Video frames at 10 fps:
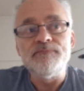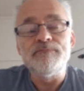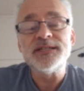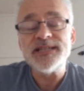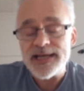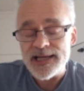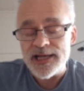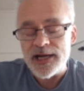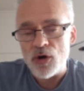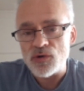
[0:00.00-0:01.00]
particularly
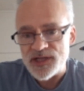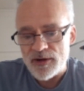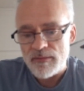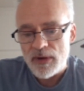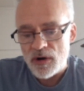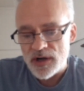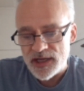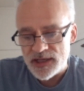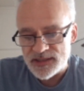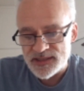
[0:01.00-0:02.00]
in wholesale
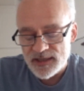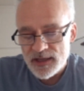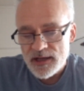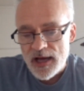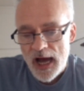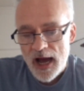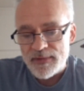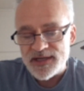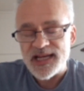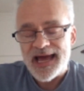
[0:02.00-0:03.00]
markets,
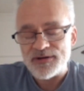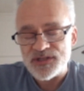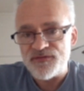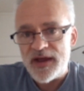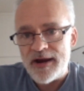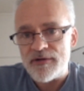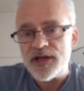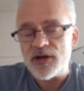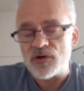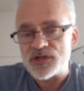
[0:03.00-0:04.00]
is allowed to vary
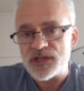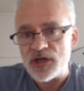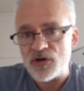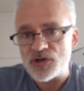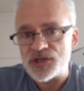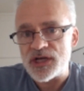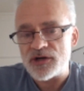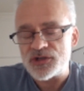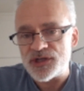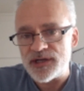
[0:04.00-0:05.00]
across the
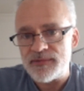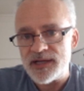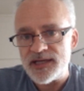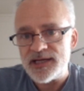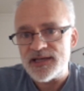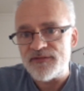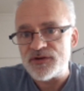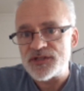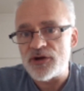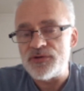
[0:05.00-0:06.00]
country in
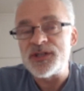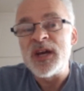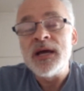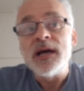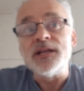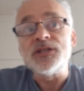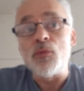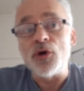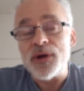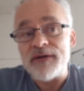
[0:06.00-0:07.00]
different zones. And so
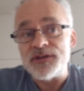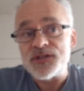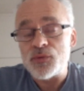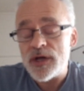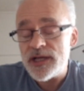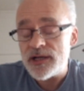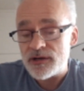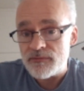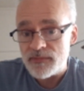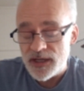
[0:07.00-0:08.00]
what you have in
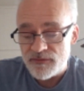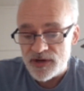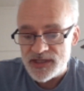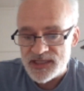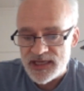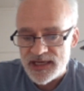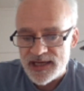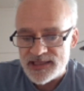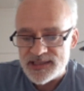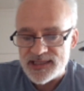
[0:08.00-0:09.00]
Sweden in recent
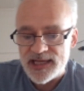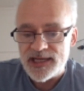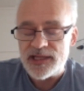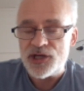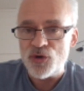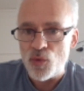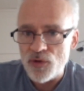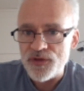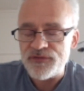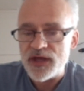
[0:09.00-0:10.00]
years is that in the
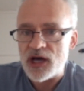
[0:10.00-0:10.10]
north of the